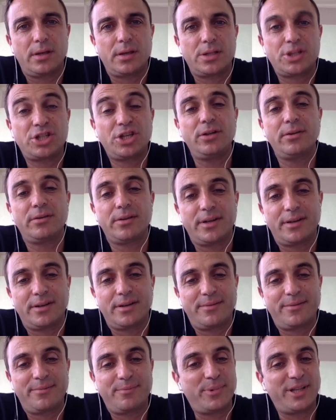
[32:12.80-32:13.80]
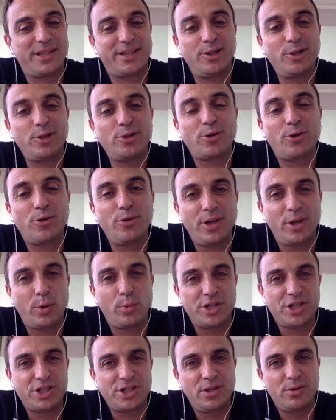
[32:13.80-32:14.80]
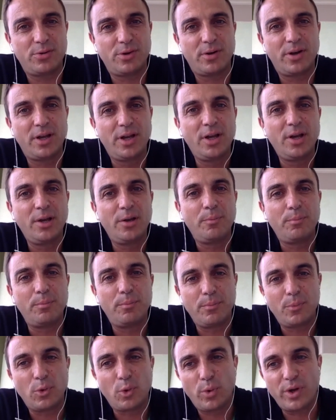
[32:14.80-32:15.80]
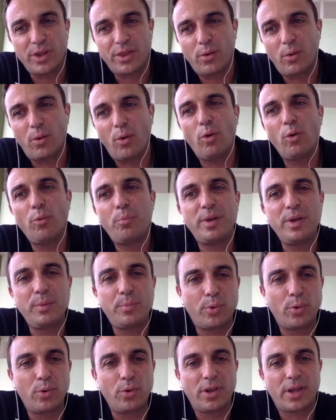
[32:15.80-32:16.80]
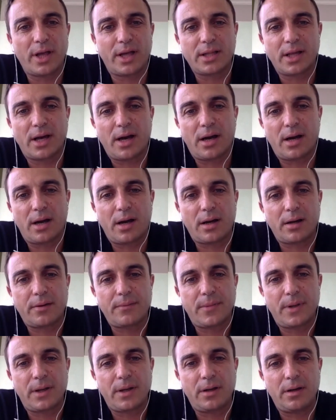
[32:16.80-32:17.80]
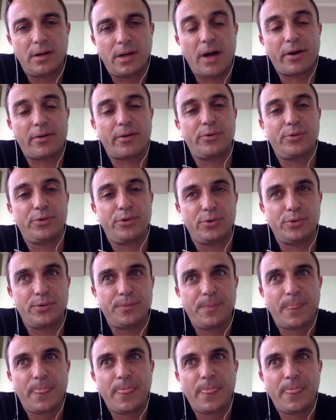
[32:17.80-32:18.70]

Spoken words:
children, but not only with children, with all people that are around you.